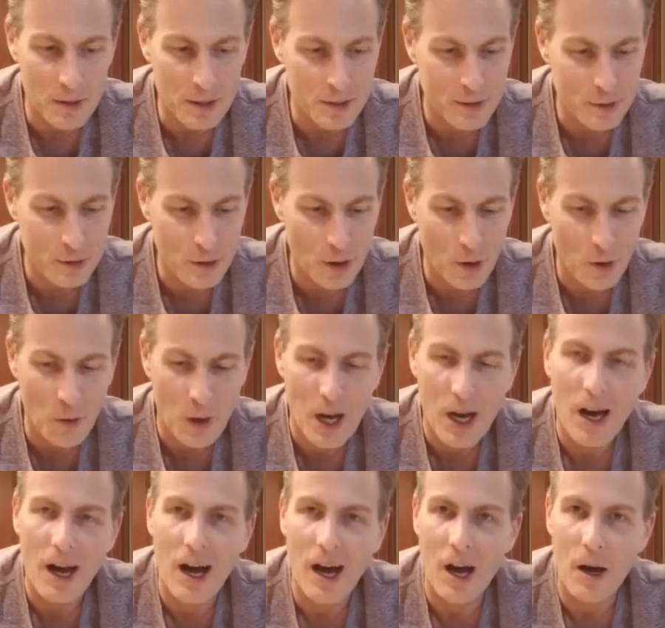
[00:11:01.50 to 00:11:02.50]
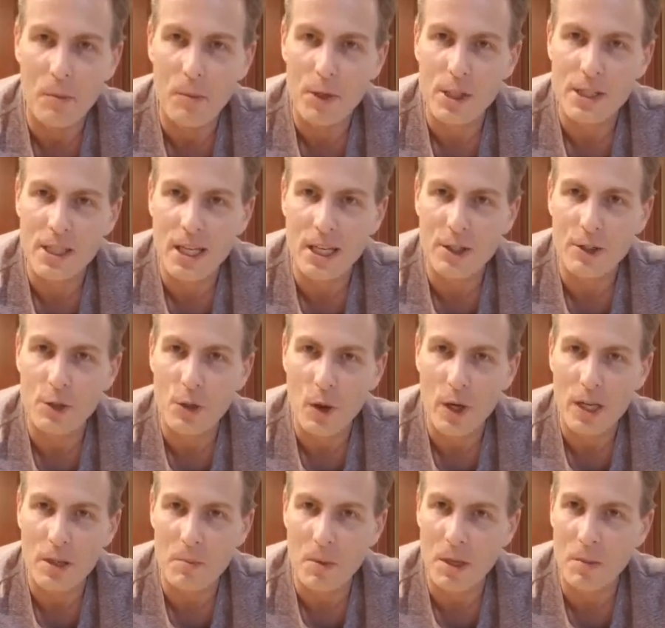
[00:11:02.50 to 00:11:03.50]
And so I appreciate you
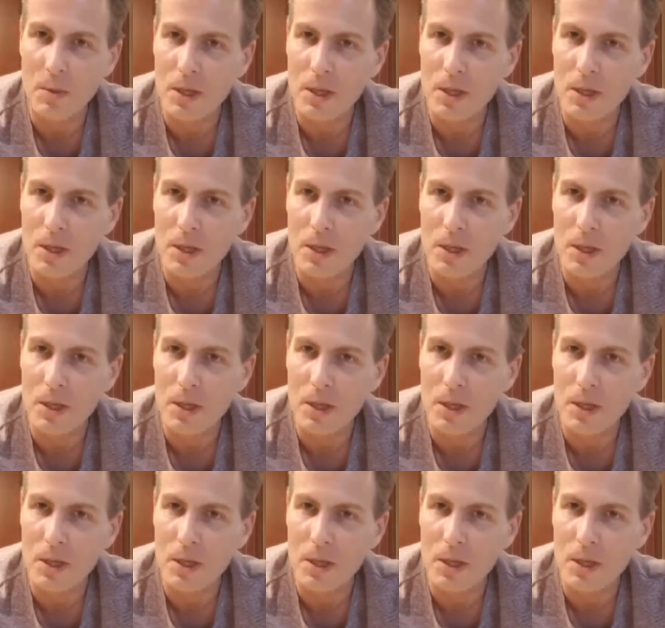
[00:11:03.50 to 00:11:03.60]
joining me.